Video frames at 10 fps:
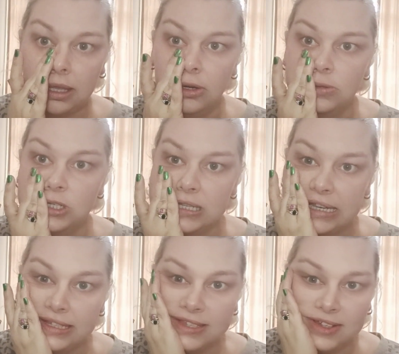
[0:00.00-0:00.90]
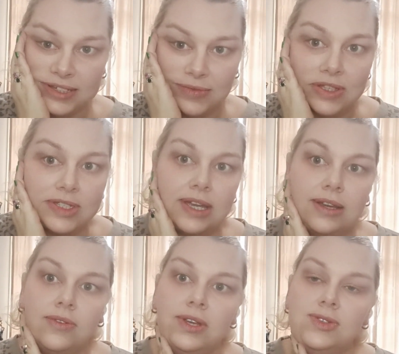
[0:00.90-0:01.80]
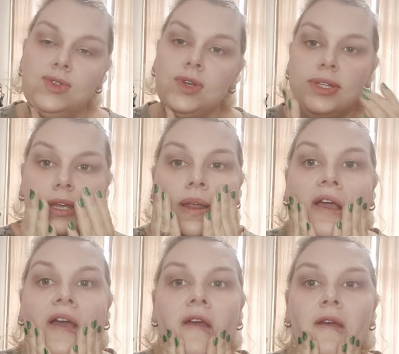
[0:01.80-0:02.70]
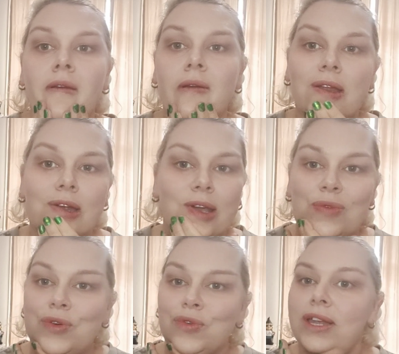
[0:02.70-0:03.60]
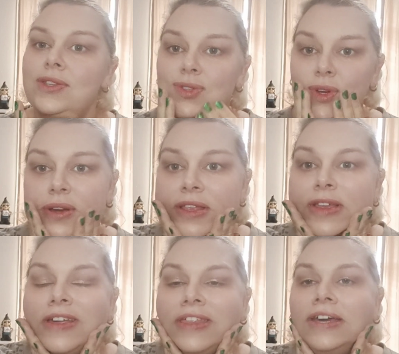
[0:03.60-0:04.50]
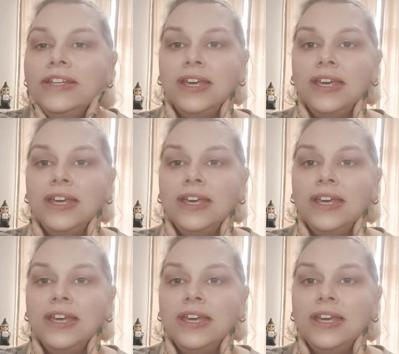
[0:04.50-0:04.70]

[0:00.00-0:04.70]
just exercising for the sake of exercising. Like I don't go for runs or anything like that.